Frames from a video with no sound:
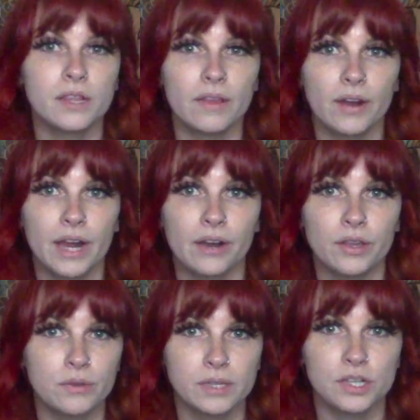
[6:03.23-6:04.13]
to their hair
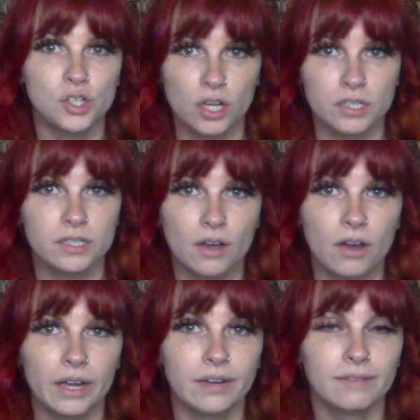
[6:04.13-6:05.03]
using just
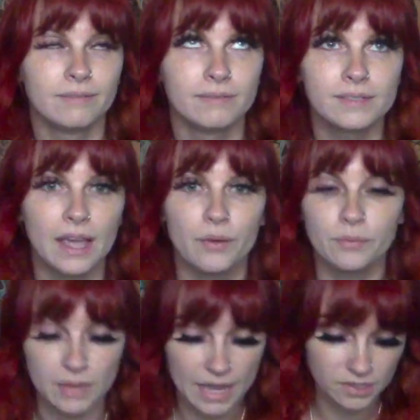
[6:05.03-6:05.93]
Dawn. So
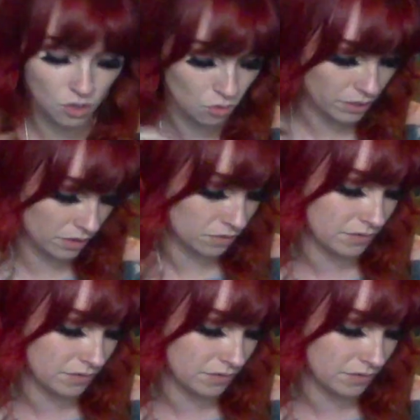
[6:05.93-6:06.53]
that's a whole nother